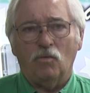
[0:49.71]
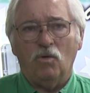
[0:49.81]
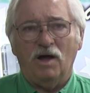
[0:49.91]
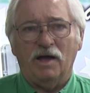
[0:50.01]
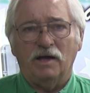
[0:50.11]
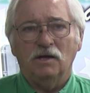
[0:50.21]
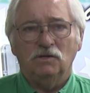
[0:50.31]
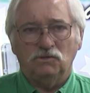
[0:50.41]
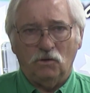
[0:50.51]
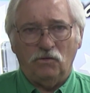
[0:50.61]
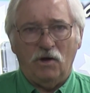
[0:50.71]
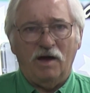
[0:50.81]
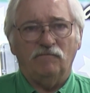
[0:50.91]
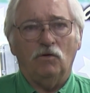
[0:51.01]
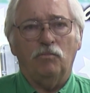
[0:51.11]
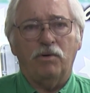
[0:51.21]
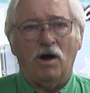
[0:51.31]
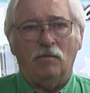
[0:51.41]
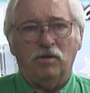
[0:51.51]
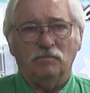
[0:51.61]
way so you have no
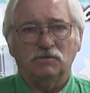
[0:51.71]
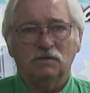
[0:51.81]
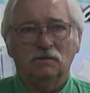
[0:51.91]
problems.